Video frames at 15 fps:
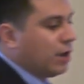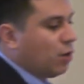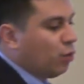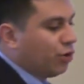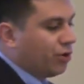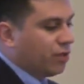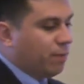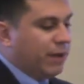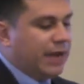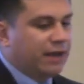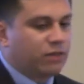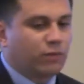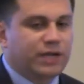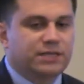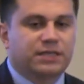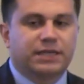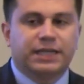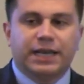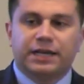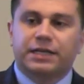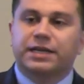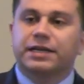what are the pathways that
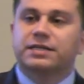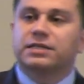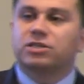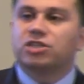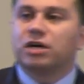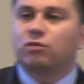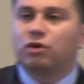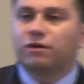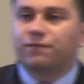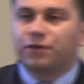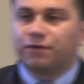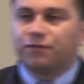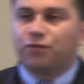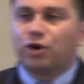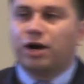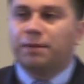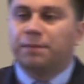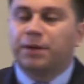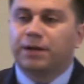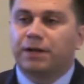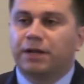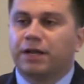get kids in child welfare
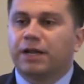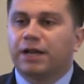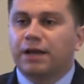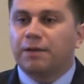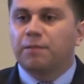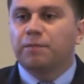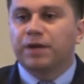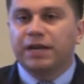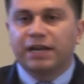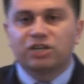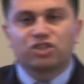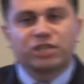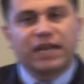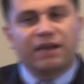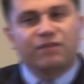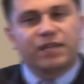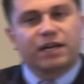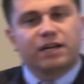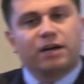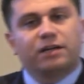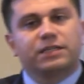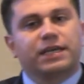from initially having
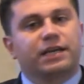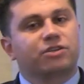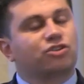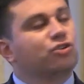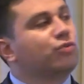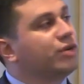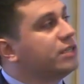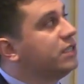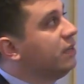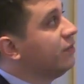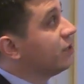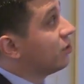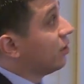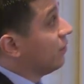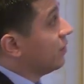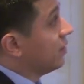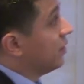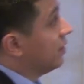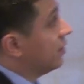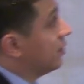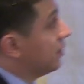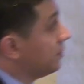that contact to receiving
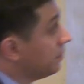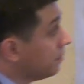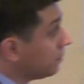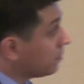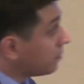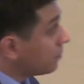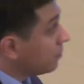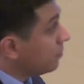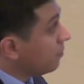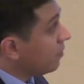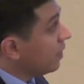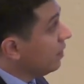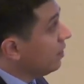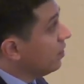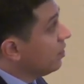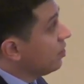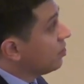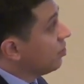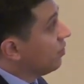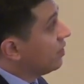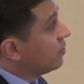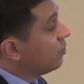services.
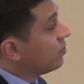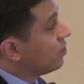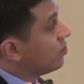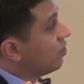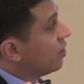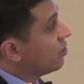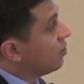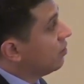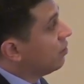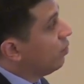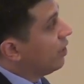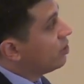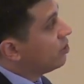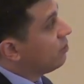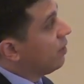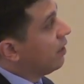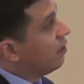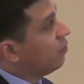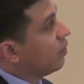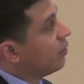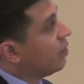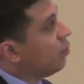So this was a structural equation
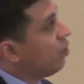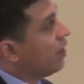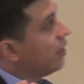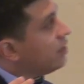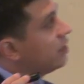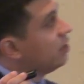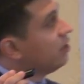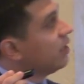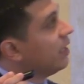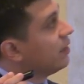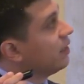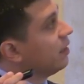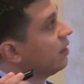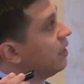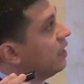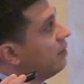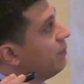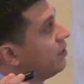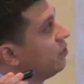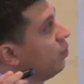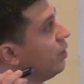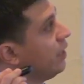model where we wanted to look at the link
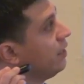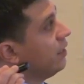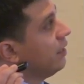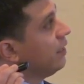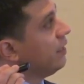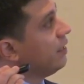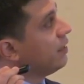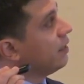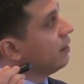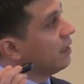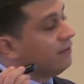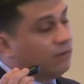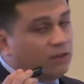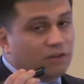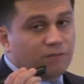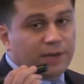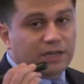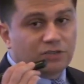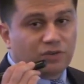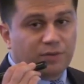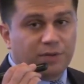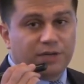between the level of
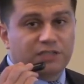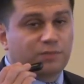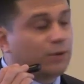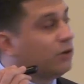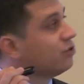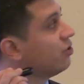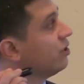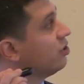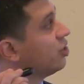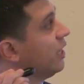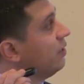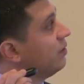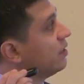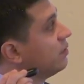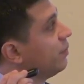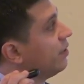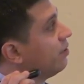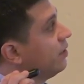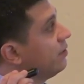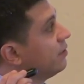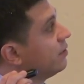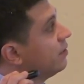maltreatment exposure the child
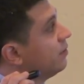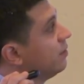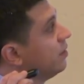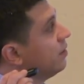experienced,